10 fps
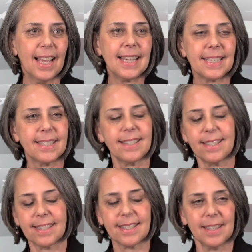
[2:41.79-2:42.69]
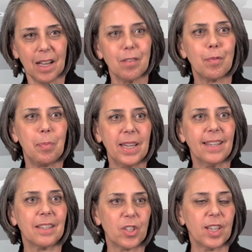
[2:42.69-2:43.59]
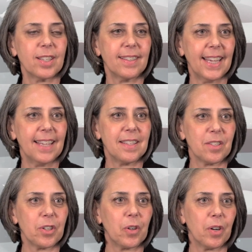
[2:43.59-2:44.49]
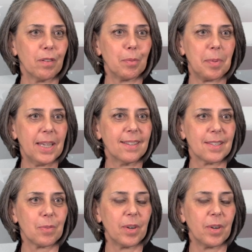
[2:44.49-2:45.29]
I just love being a judge on the 8th District Court of Appeals,